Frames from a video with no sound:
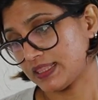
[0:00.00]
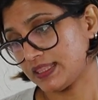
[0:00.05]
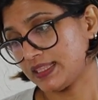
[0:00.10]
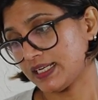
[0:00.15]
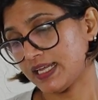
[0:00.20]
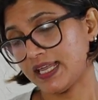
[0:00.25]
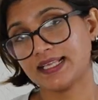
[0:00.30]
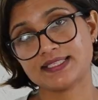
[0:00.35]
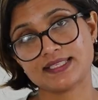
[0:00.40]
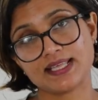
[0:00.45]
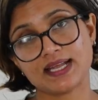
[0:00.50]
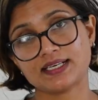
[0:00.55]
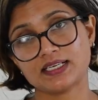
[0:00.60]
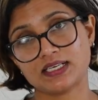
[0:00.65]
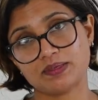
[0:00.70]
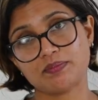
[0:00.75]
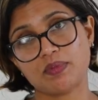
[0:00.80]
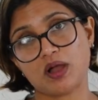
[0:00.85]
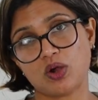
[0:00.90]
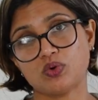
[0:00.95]
the
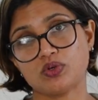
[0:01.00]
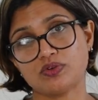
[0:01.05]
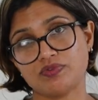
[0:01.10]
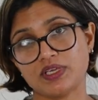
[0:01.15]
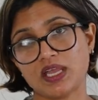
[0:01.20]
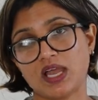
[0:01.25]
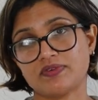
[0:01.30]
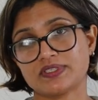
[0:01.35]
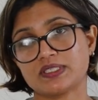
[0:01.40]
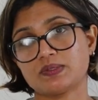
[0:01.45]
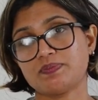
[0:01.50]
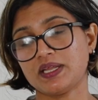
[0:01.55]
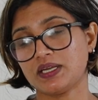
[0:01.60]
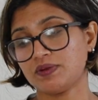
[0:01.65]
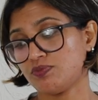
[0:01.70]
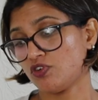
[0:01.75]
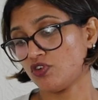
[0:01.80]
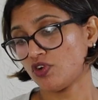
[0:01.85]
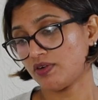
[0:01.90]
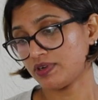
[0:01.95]
exact amount we have
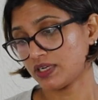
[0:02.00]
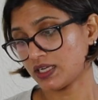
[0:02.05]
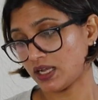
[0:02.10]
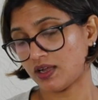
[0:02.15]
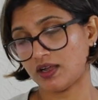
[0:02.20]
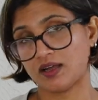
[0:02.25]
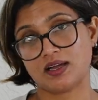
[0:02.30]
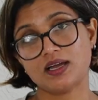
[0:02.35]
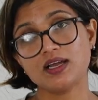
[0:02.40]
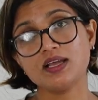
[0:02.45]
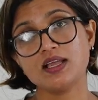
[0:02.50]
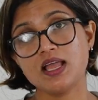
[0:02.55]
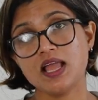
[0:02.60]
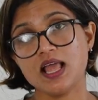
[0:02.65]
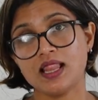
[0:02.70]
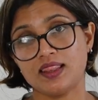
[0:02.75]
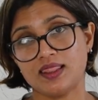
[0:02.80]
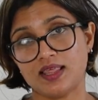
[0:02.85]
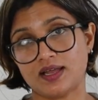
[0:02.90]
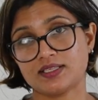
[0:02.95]
spent for our car
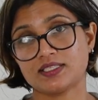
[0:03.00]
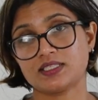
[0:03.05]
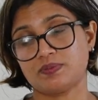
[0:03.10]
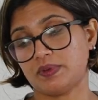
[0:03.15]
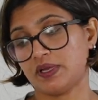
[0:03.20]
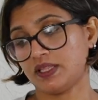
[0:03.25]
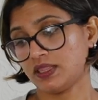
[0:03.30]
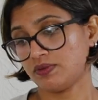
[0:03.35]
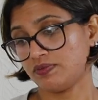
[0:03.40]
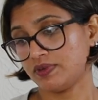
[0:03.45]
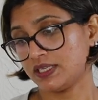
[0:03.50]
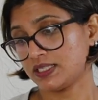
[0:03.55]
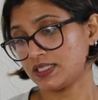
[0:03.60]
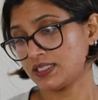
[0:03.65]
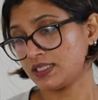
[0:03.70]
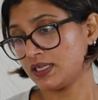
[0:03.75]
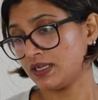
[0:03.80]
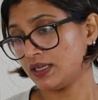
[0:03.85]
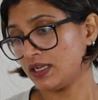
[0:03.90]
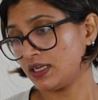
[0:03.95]
last month
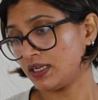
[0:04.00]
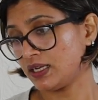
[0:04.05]
was,